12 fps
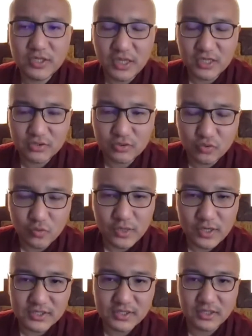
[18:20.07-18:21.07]
that
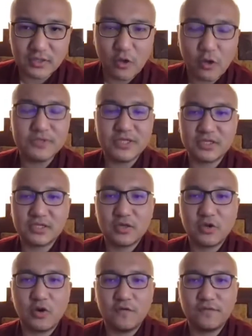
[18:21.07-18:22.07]
towards an object
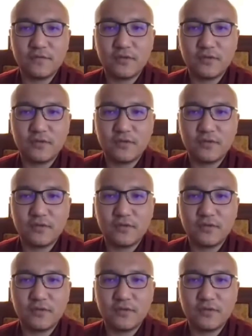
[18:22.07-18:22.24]
of